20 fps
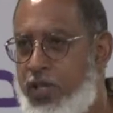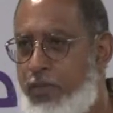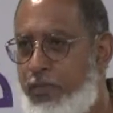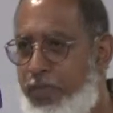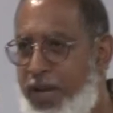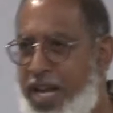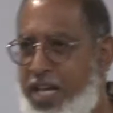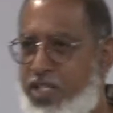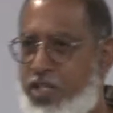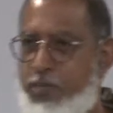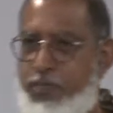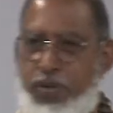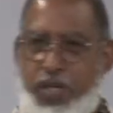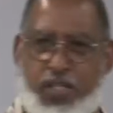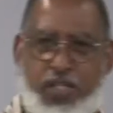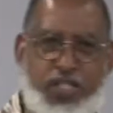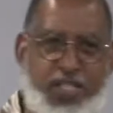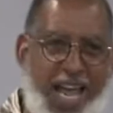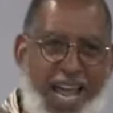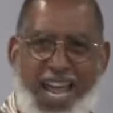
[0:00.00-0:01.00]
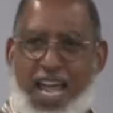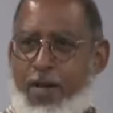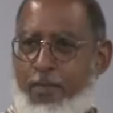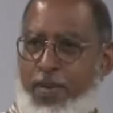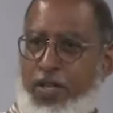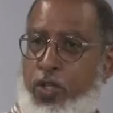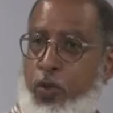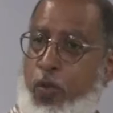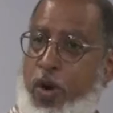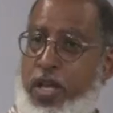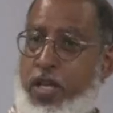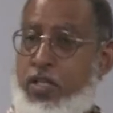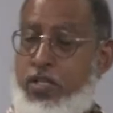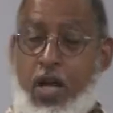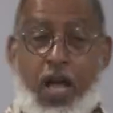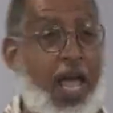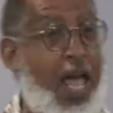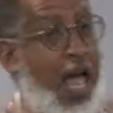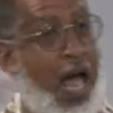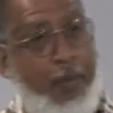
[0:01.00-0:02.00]
the beach and put sand between you.
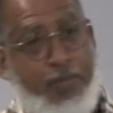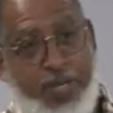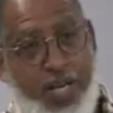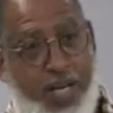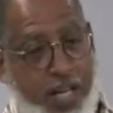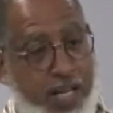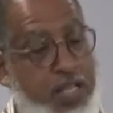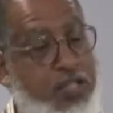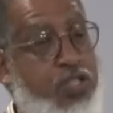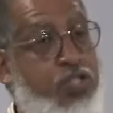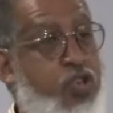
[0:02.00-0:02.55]
I'm telling you, this